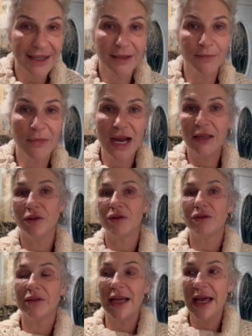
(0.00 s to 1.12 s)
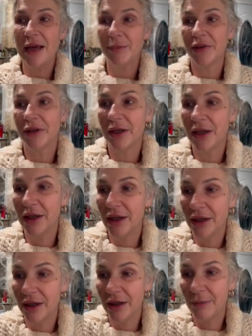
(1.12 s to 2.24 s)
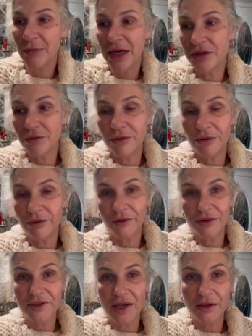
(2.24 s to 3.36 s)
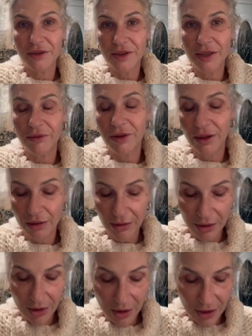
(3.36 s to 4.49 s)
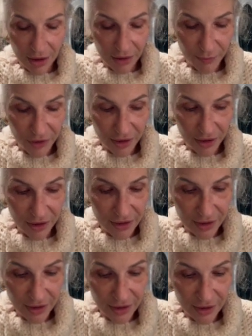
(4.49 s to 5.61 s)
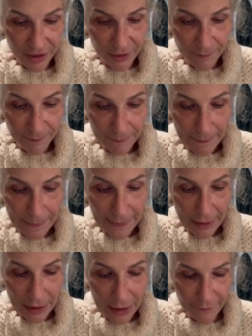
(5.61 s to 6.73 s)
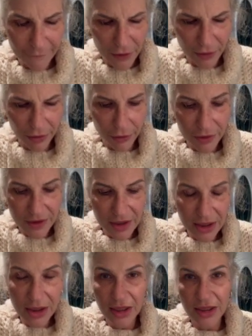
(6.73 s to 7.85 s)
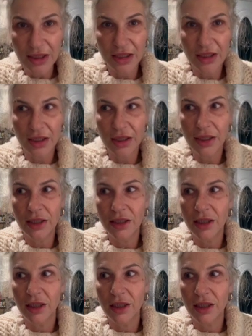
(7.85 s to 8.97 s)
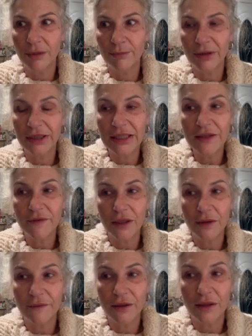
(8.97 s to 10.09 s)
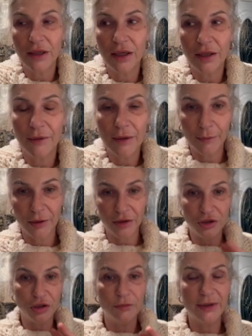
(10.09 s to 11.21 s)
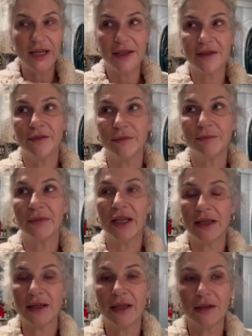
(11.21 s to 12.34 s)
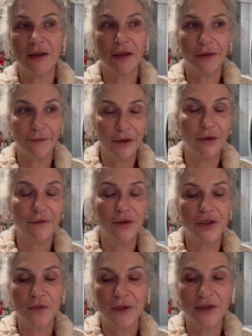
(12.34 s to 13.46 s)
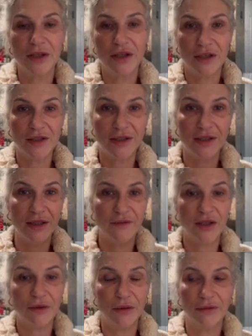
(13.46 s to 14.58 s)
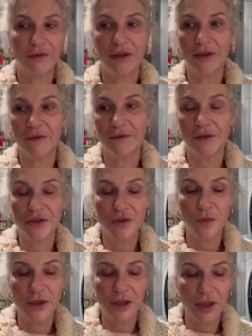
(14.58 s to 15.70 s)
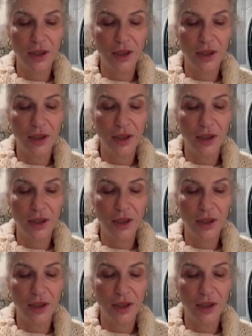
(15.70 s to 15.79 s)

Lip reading: my local app. I don't know if there's others out there, but for $13.99, I believe I bought 2 bags of them at the very first one, and you can see the video of the very first one.